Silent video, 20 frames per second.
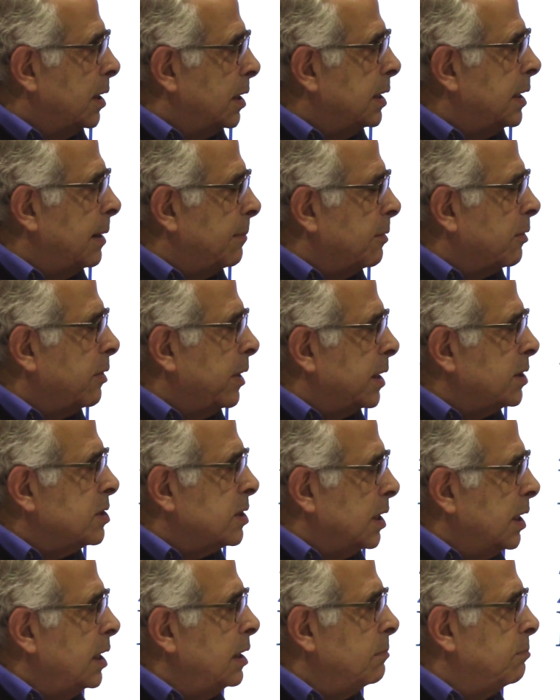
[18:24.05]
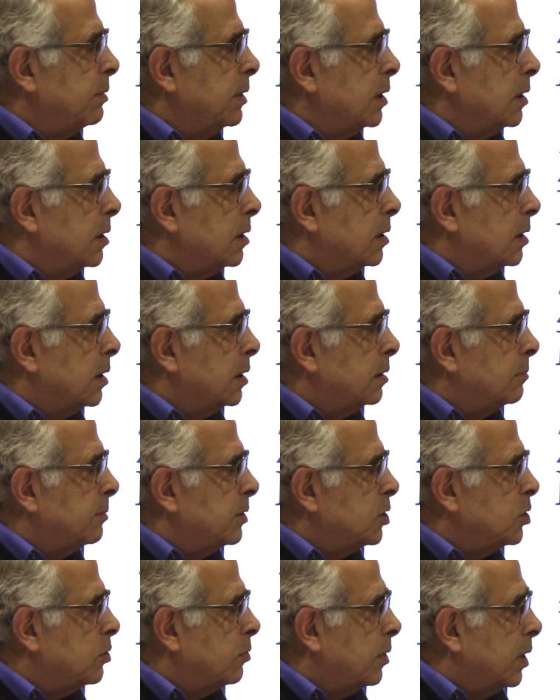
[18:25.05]
Democrats keeping a
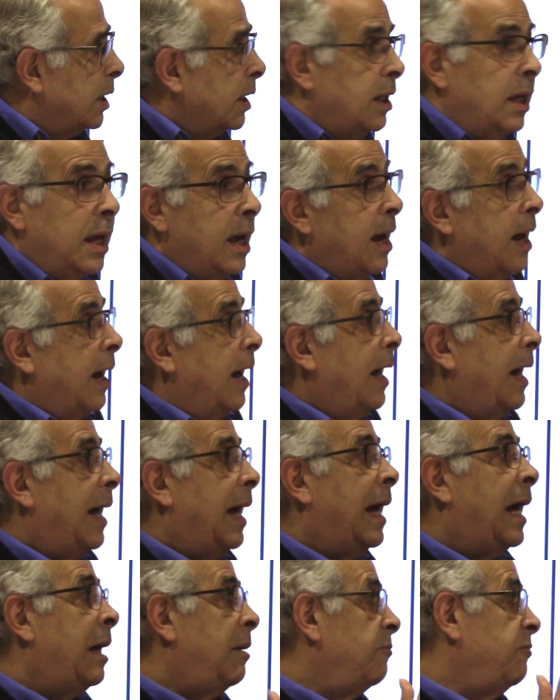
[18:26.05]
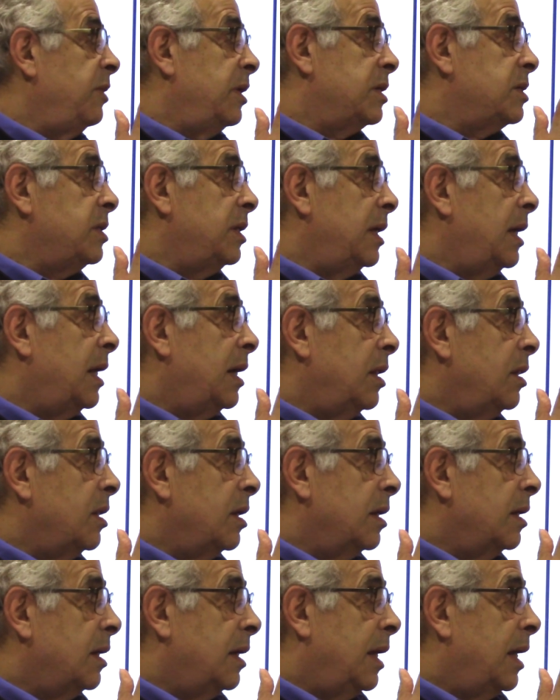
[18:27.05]
majority. Obviously,
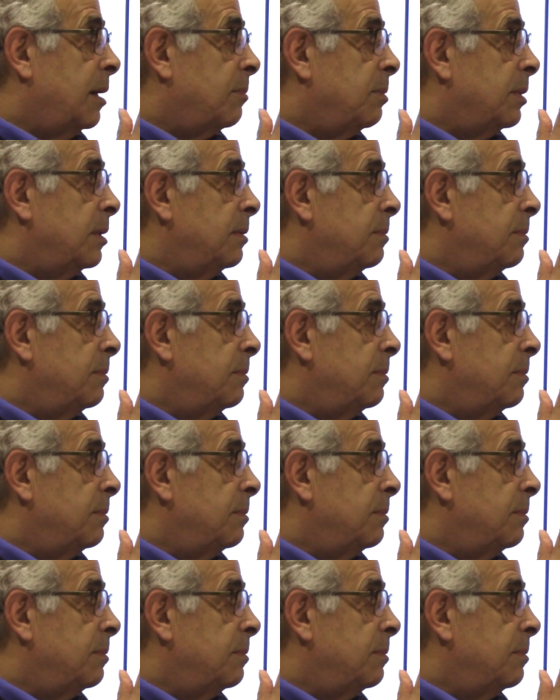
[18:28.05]
anything can happen.